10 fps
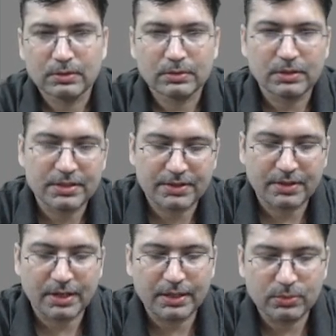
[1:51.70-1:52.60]
Let's
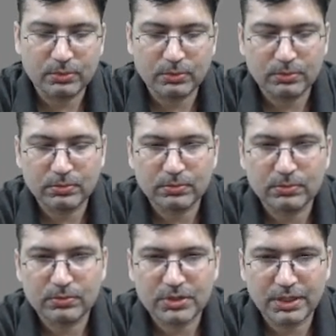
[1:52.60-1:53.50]
try to
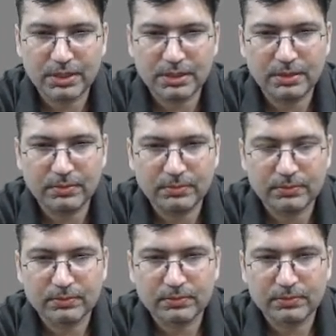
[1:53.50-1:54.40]
change the
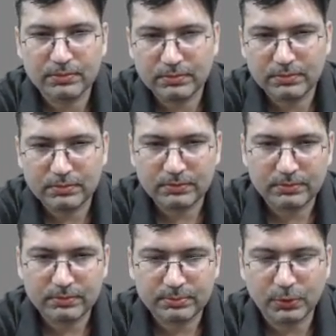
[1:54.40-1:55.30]

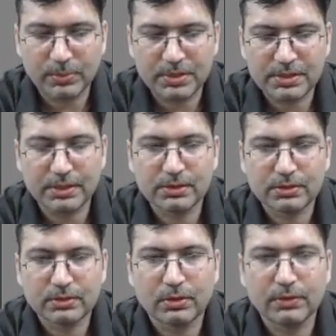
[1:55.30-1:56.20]
permissions
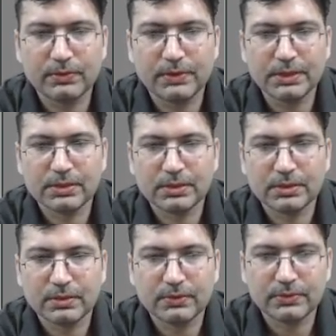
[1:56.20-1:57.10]
of this
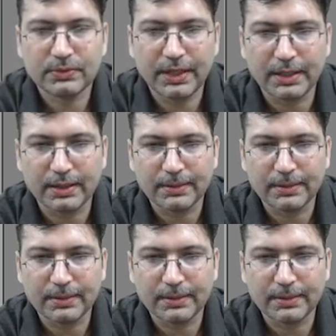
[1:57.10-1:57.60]
file.